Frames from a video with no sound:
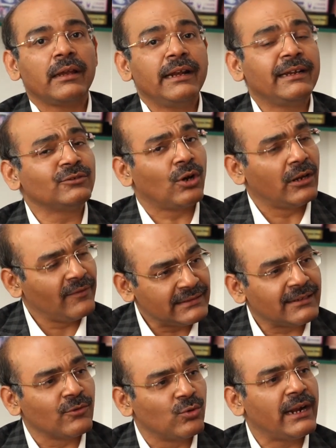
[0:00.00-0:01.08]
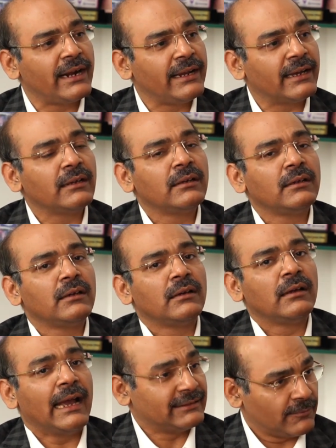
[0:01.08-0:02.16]
It is always a good idea
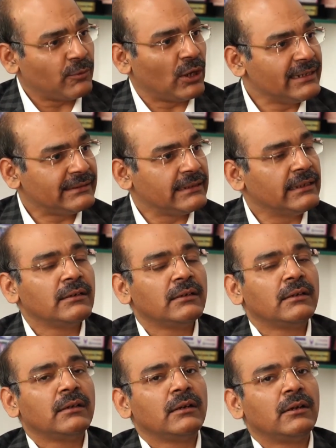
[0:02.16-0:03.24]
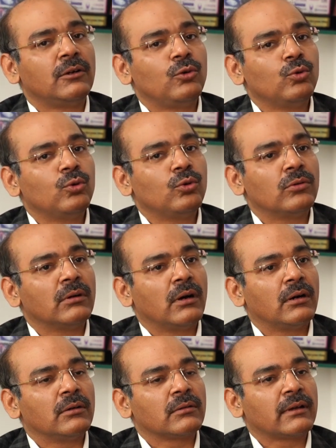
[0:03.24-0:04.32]
as a policy to
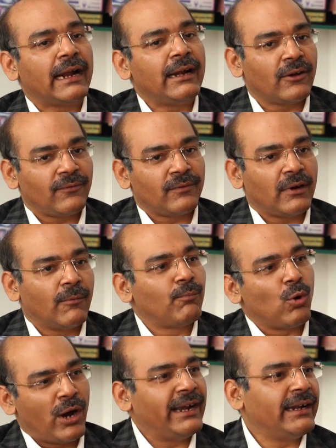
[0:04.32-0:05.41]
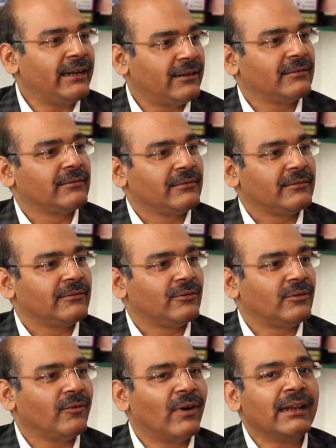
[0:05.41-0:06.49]
kind of appoint
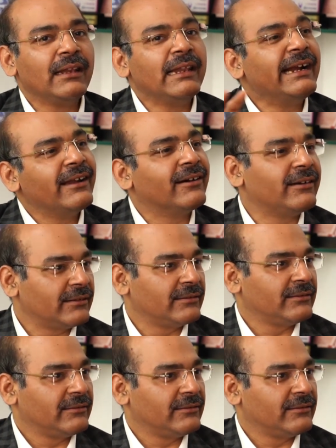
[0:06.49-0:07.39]
one leader